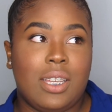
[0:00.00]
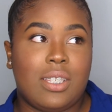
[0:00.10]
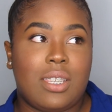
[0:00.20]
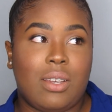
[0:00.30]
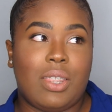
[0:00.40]

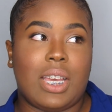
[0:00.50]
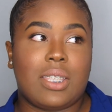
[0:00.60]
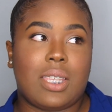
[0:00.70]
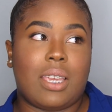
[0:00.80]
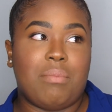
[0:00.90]
So
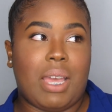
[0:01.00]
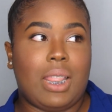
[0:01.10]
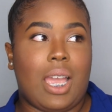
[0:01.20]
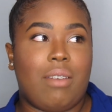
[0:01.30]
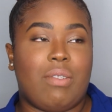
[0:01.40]
that's like my
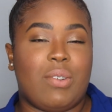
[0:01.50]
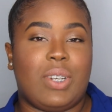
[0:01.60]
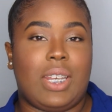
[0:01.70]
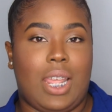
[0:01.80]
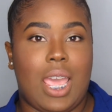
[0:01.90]
life in
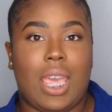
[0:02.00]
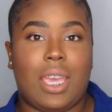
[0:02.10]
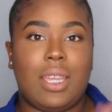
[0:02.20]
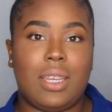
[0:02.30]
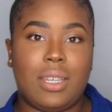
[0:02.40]
one
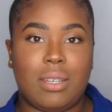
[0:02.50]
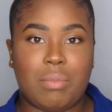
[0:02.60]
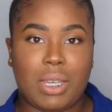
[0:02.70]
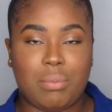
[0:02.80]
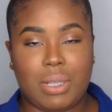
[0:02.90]
day, a
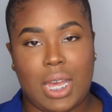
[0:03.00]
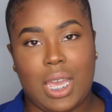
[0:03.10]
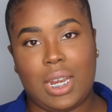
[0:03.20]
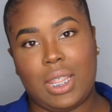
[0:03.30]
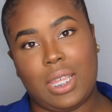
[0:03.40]
makeup
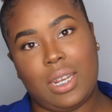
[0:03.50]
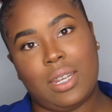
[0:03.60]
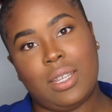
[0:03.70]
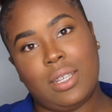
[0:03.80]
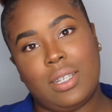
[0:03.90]
client and
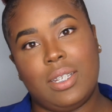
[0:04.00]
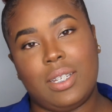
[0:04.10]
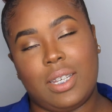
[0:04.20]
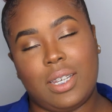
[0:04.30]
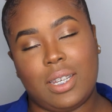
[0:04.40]
then
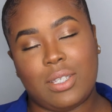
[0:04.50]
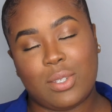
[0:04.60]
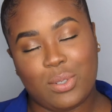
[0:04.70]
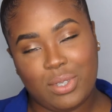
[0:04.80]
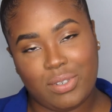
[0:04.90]
a
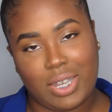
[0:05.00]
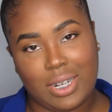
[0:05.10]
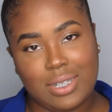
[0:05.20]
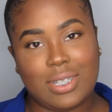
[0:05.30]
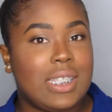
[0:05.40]
school
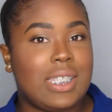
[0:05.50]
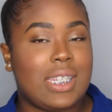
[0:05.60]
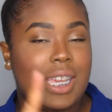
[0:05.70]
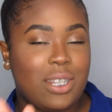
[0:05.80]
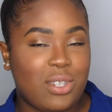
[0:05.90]
event.
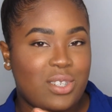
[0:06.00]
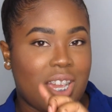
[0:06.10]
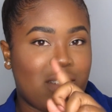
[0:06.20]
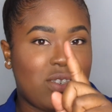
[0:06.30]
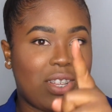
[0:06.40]
Stay tuned
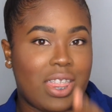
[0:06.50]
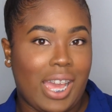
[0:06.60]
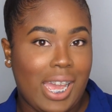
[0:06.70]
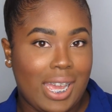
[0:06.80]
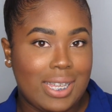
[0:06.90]
after
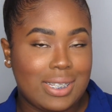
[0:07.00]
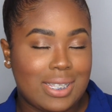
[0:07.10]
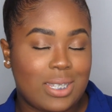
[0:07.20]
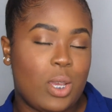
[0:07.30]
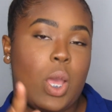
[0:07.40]
that
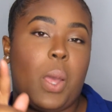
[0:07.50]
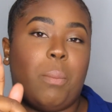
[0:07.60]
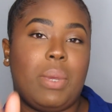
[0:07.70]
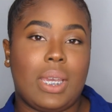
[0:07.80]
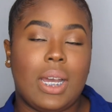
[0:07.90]

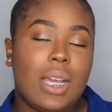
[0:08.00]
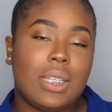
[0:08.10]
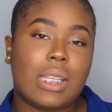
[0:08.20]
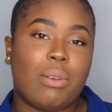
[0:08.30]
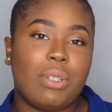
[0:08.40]

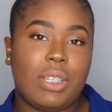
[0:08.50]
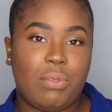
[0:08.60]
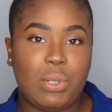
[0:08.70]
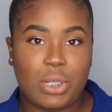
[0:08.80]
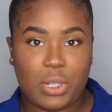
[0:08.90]
because I will give
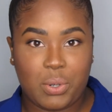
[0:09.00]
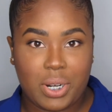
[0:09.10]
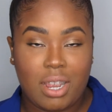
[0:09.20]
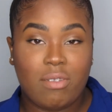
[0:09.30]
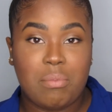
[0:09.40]
you a
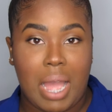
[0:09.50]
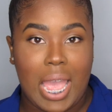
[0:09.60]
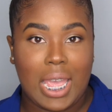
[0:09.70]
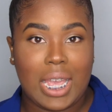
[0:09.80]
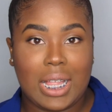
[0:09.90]
tour of
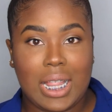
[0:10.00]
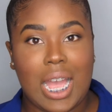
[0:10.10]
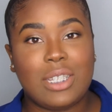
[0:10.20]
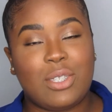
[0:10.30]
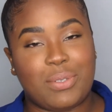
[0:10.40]
my
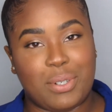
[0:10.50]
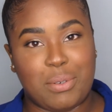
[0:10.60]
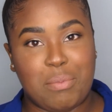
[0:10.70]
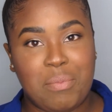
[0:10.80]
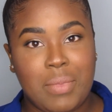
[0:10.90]

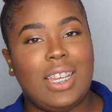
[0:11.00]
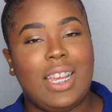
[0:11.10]
classroom.